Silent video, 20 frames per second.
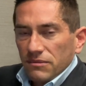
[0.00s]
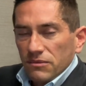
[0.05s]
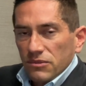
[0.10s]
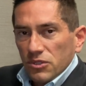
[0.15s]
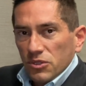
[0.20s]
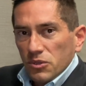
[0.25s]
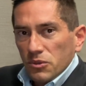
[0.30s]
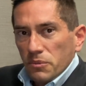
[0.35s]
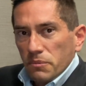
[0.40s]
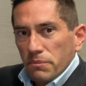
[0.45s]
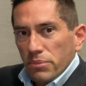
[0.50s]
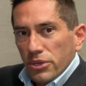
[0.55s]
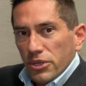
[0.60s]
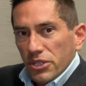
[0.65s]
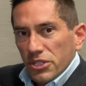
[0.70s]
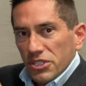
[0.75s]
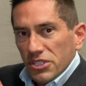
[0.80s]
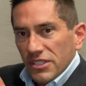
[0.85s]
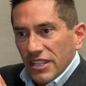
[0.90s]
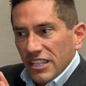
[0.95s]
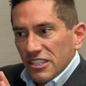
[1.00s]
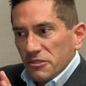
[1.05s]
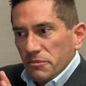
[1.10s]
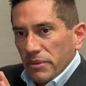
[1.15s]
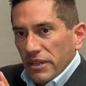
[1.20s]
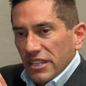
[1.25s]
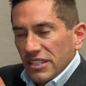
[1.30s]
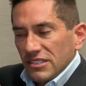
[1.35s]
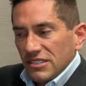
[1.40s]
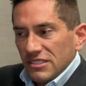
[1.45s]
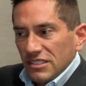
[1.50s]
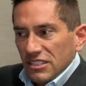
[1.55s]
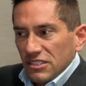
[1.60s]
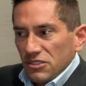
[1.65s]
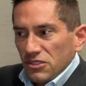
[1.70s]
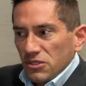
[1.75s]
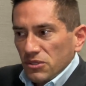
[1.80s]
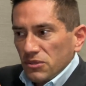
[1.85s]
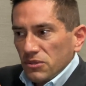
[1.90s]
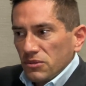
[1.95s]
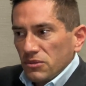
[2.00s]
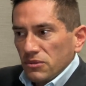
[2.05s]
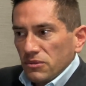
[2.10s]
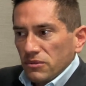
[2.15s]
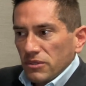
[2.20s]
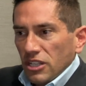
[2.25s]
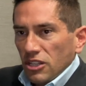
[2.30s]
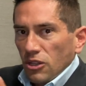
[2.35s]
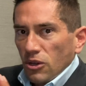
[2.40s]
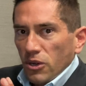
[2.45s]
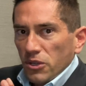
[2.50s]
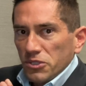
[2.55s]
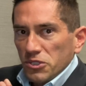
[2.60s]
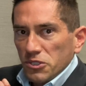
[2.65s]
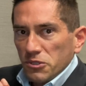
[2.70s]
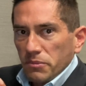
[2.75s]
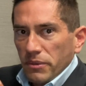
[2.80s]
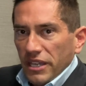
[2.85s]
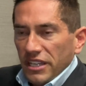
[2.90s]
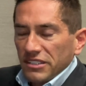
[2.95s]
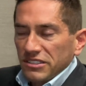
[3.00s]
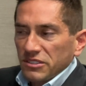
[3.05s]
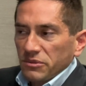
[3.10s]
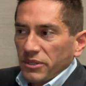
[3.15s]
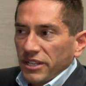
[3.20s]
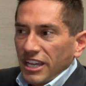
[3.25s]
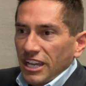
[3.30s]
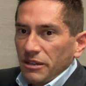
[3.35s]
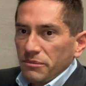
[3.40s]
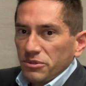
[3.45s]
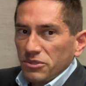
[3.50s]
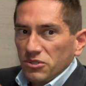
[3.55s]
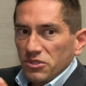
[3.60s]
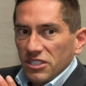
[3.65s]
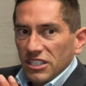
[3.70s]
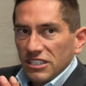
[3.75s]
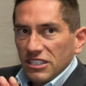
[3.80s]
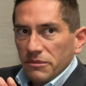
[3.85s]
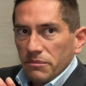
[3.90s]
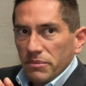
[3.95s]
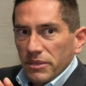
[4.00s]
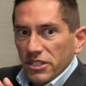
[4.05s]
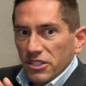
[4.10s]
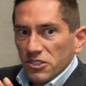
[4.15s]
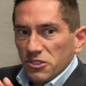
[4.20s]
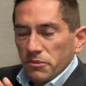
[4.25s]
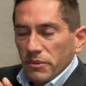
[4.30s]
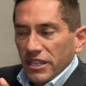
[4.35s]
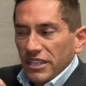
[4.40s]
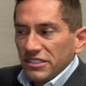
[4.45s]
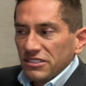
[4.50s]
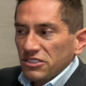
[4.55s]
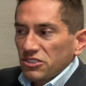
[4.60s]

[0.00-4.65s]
you push that space into a larger space, and what happens, you get the bigger space,